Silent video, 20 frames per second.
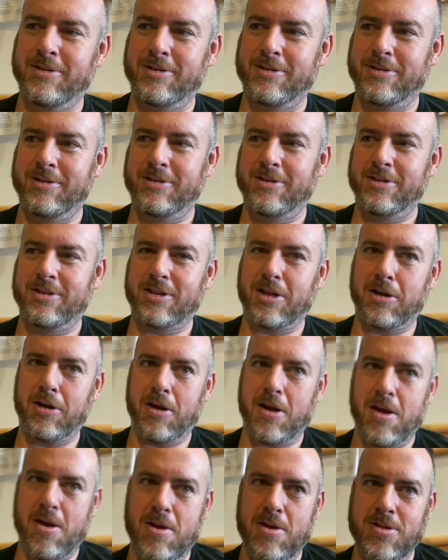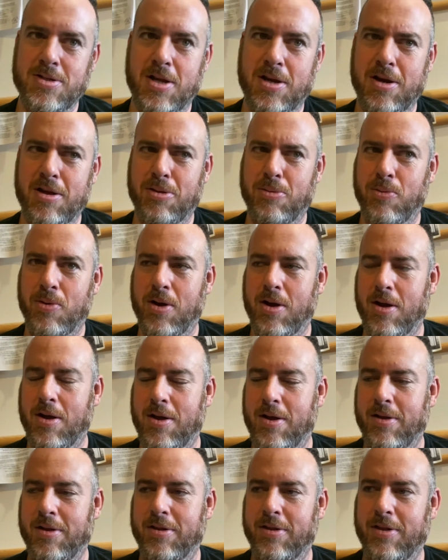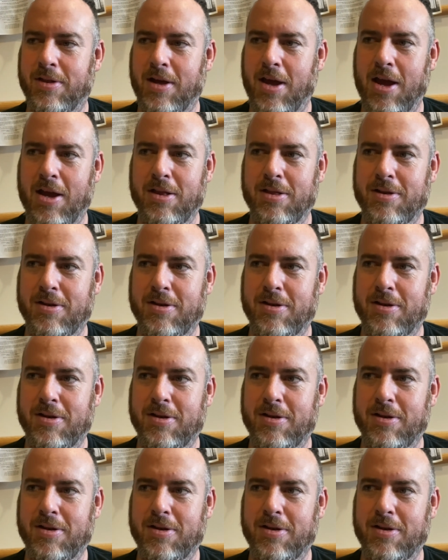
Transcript: Sunday. Sunday the what? The 8th?